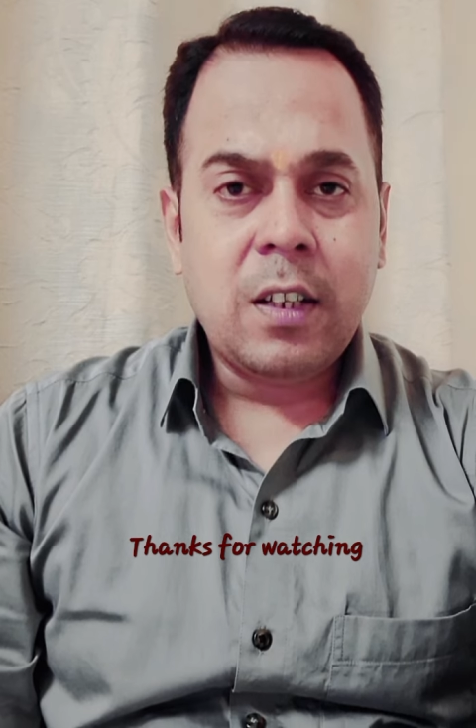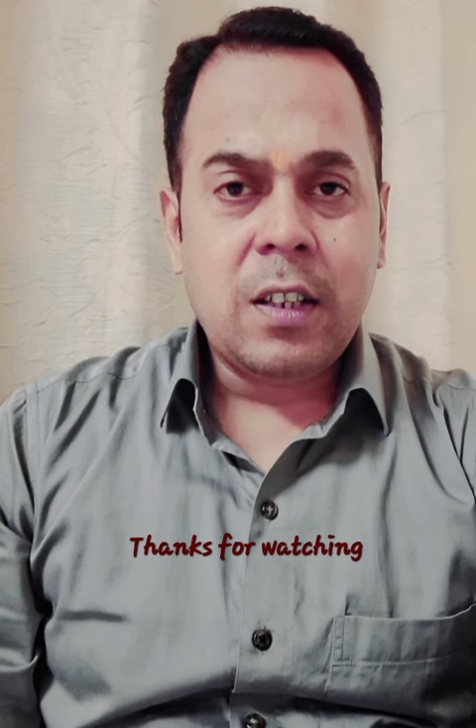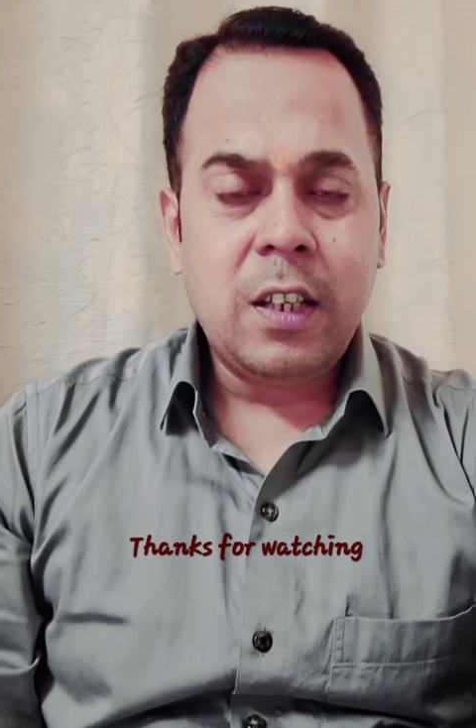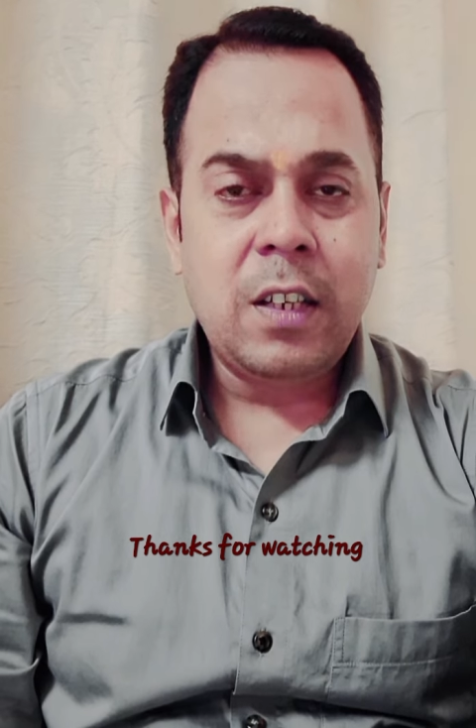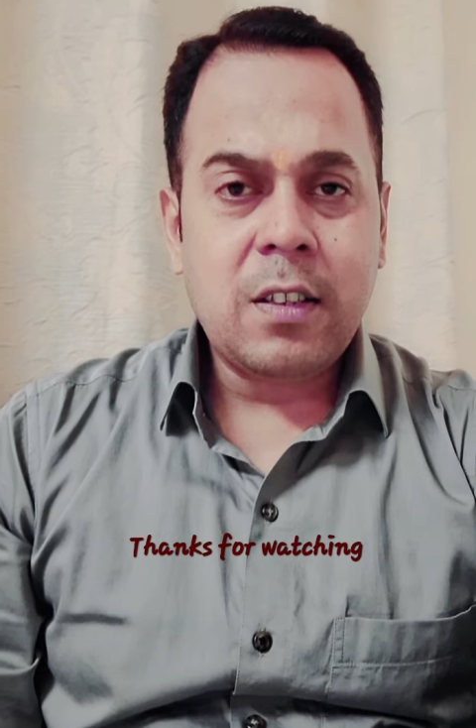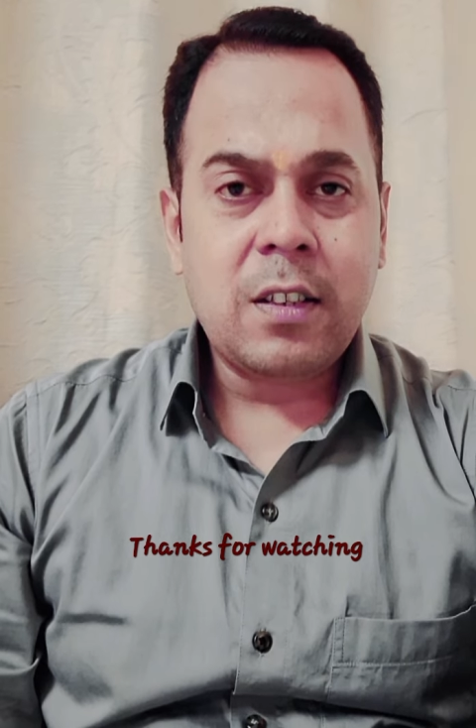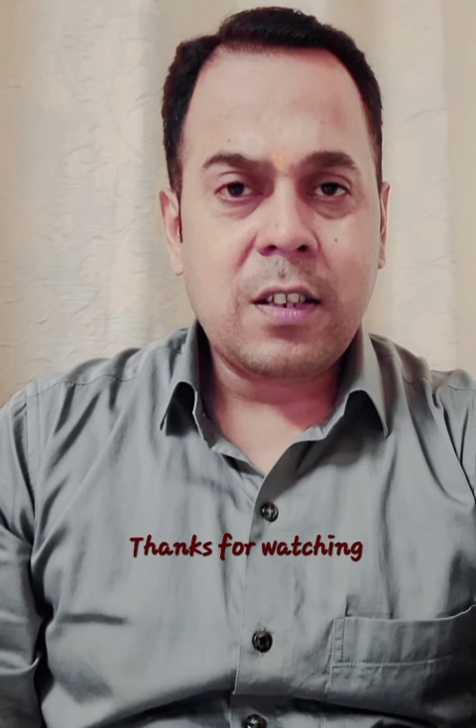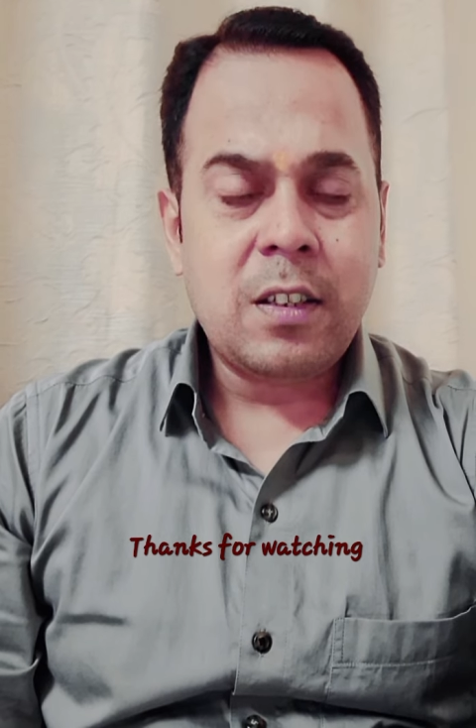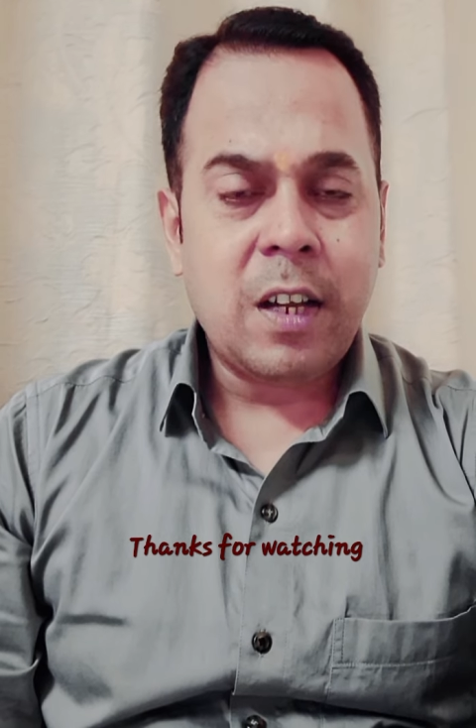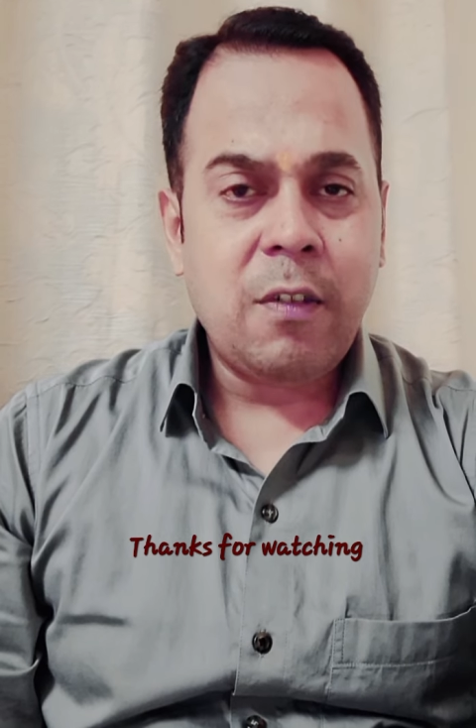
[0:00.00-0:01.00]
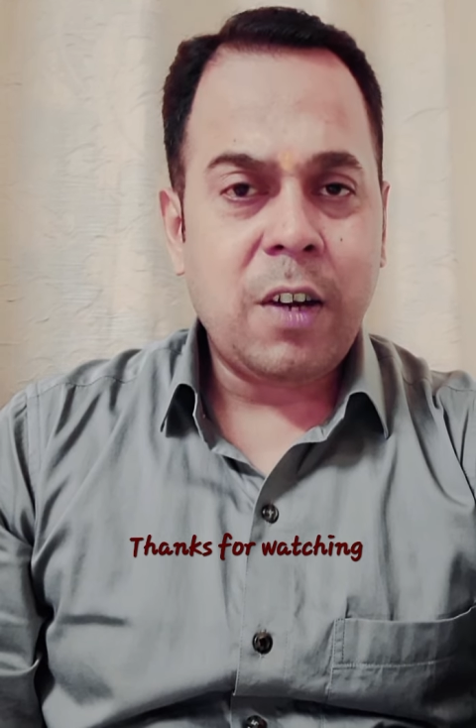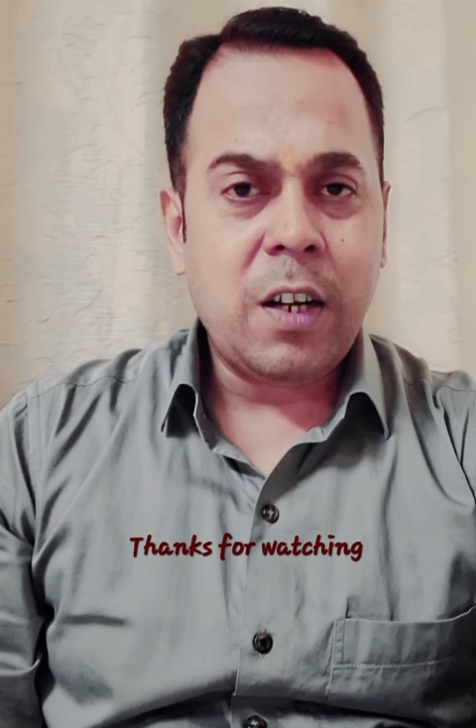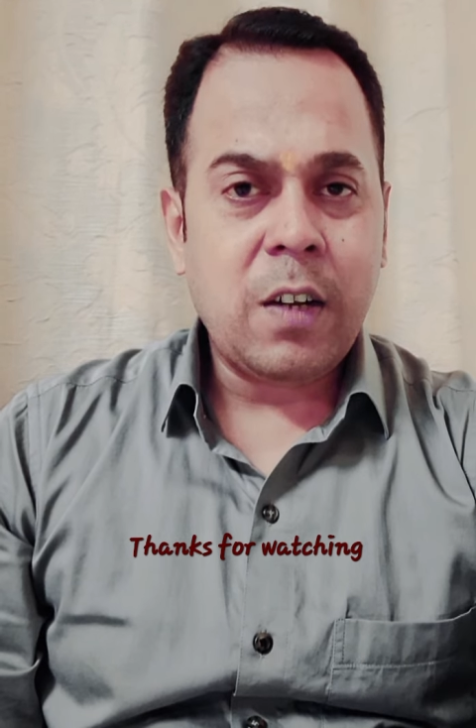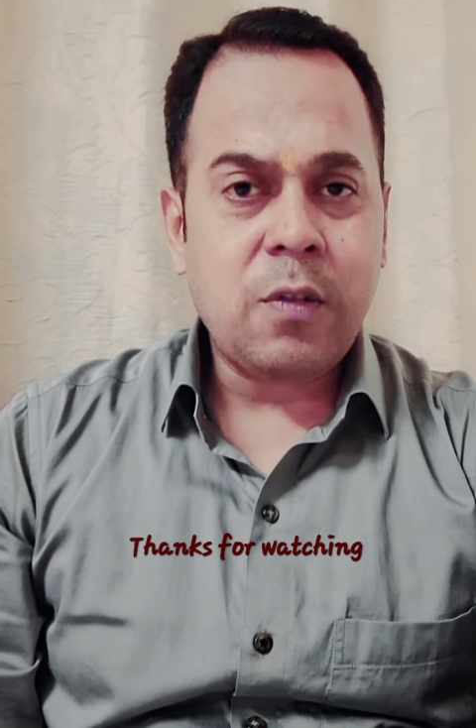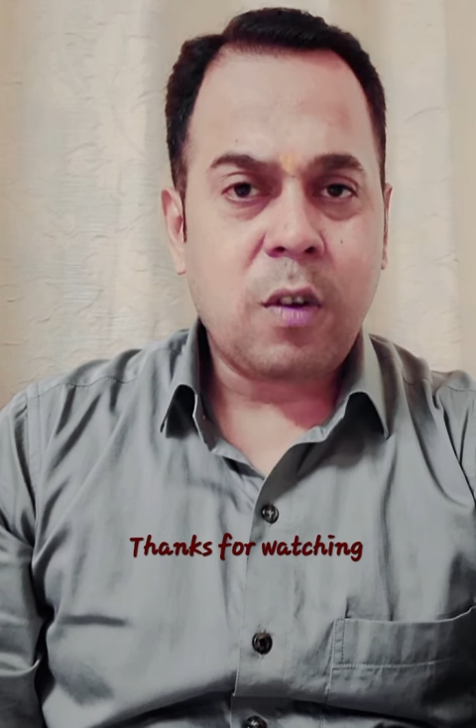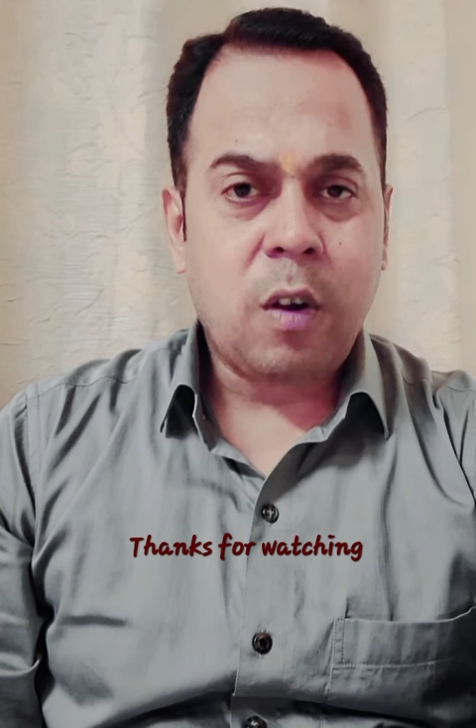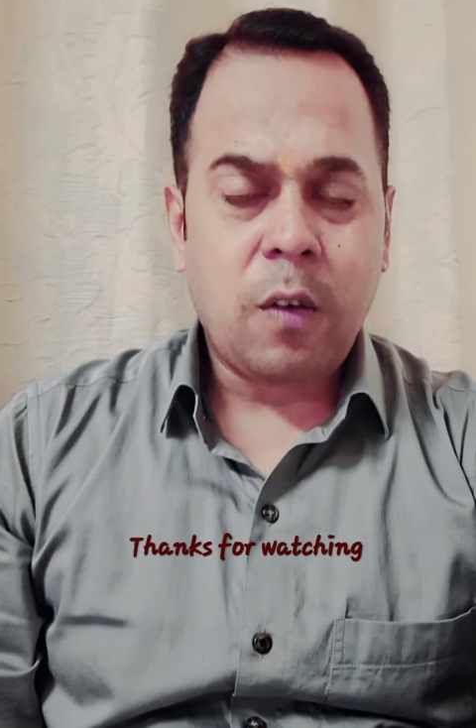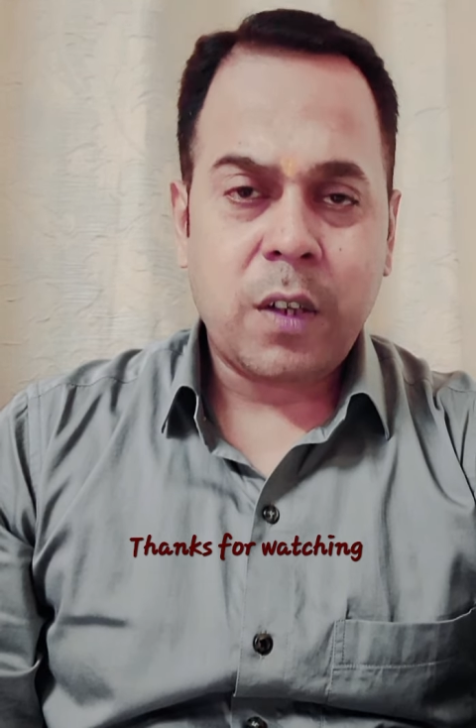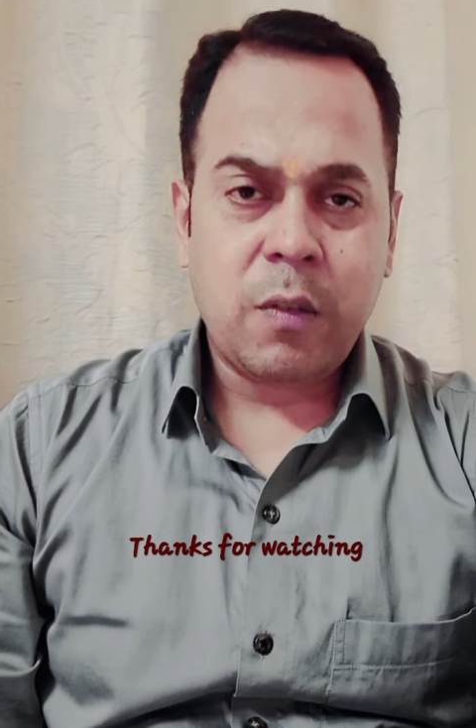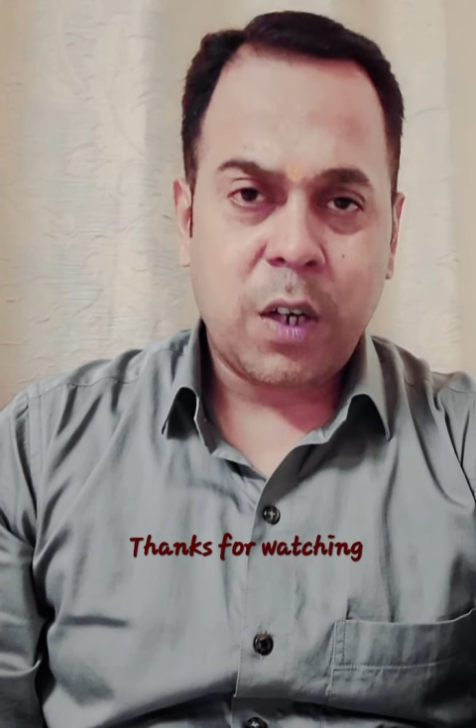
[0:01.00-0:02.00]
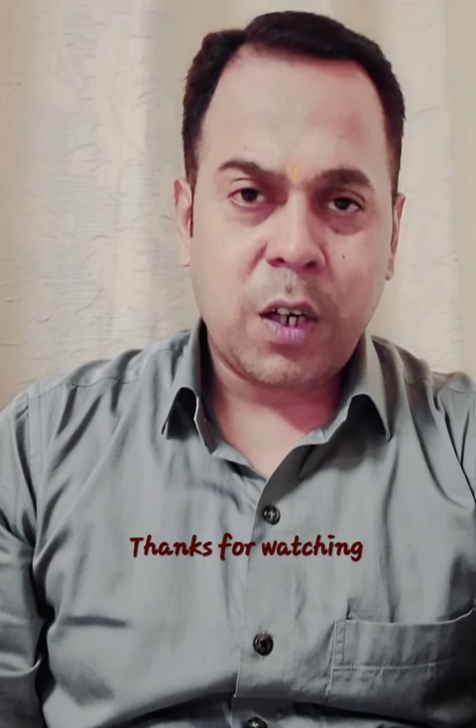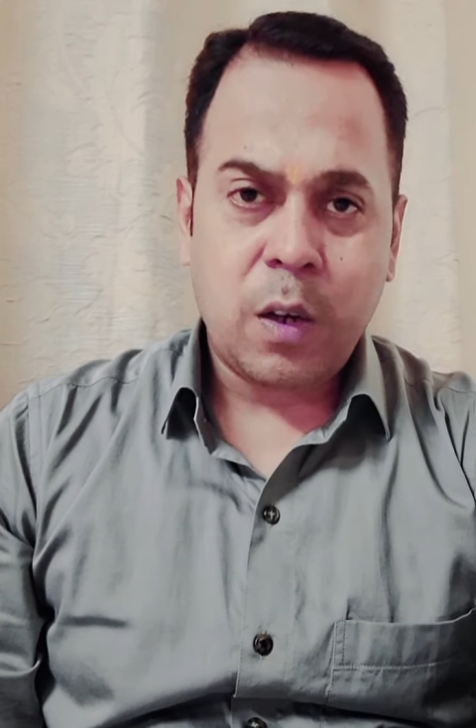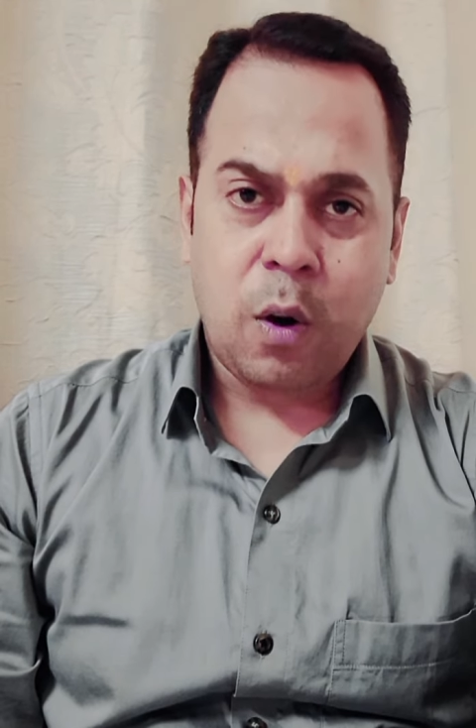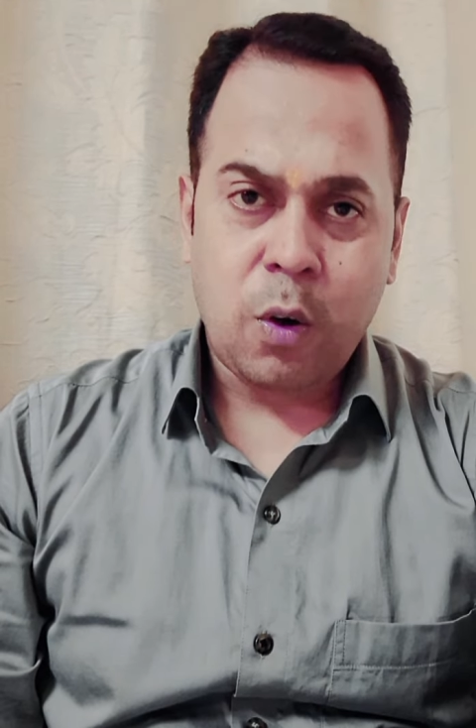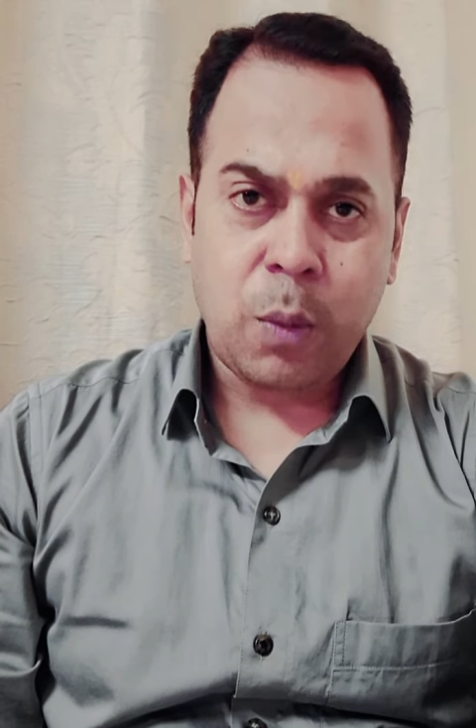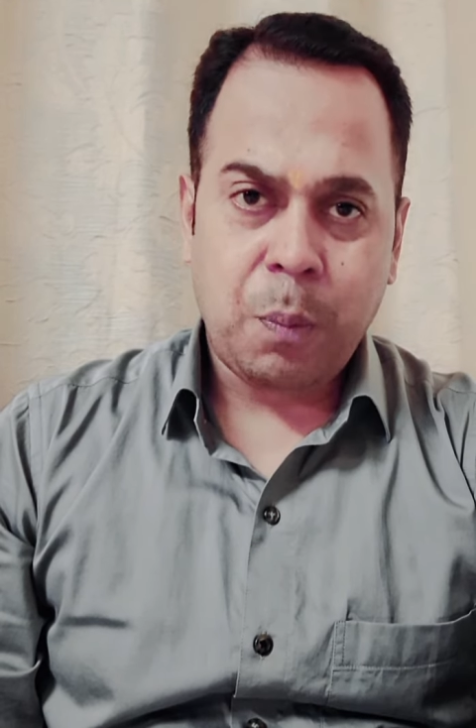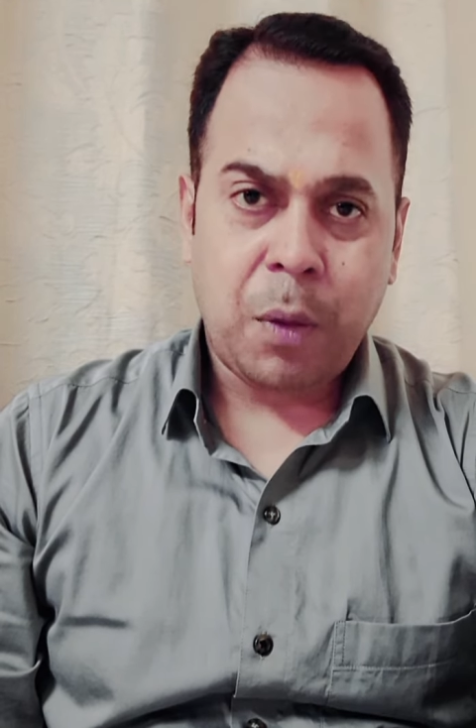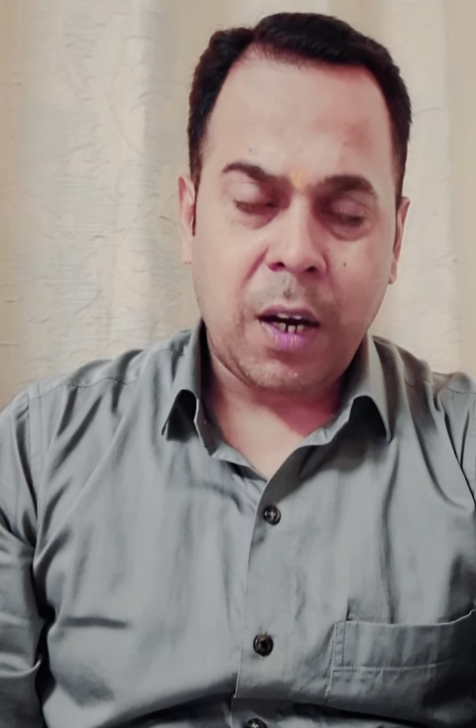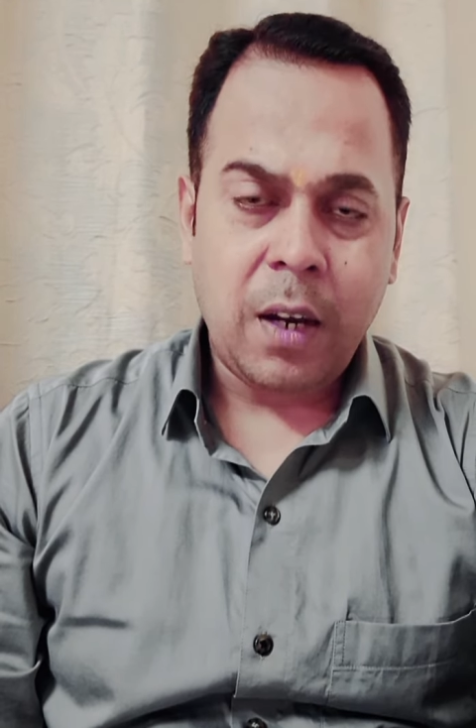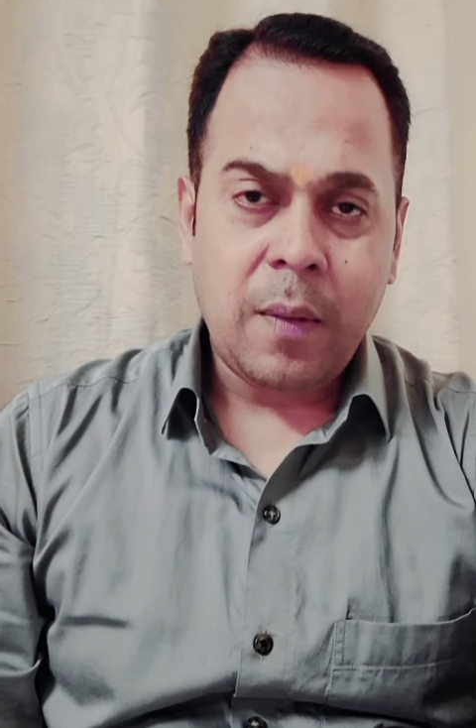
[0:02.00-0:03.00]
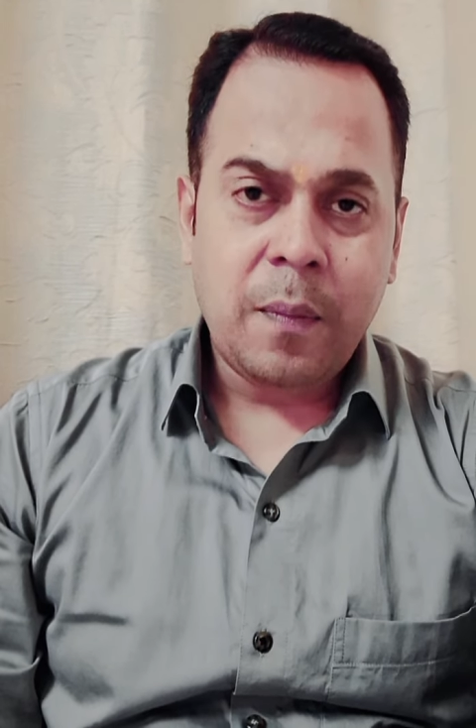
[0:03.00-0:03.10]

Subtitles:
these derivatives of the word occupy,